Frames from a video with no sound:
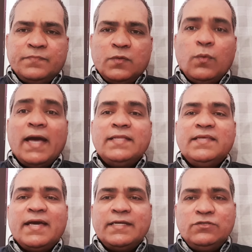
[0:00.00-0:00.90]
why they
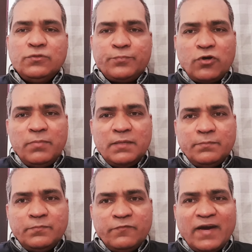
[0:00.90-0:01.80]
are into problem
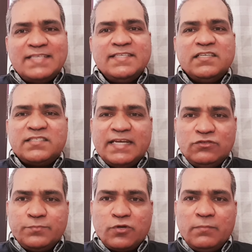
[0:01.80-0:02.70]
why sinners are
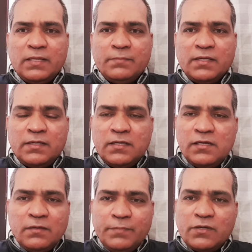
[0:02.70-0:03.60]
into problem
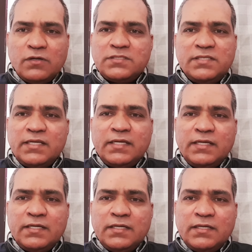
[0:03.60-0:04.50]
because they
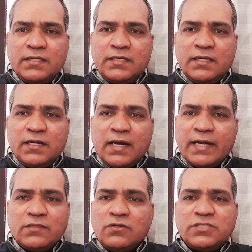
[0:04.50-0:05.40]
are
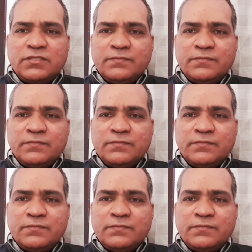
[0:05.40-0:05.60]
not